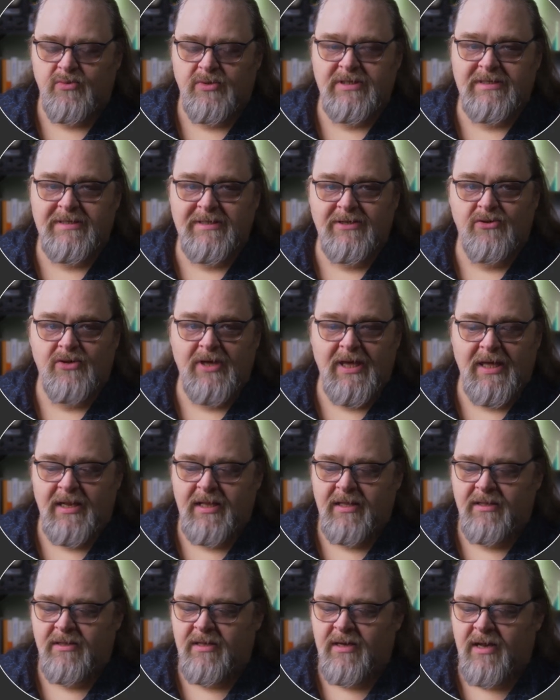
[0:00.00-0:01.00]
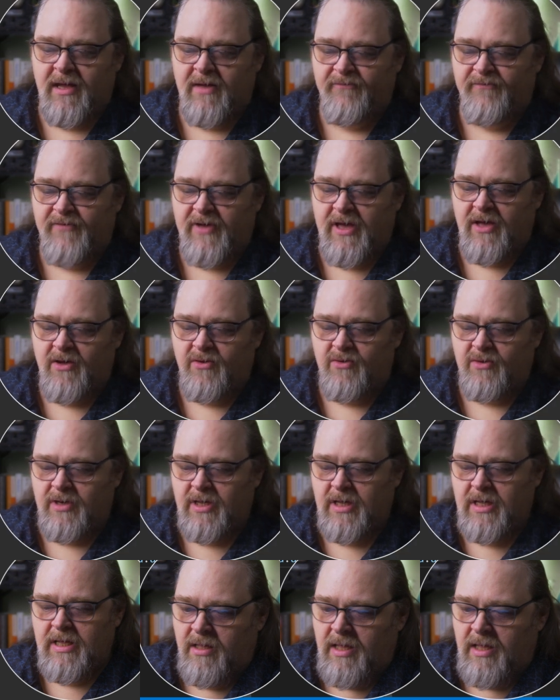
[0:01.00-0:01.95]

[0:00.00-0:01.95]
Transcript: we're still getting the not found.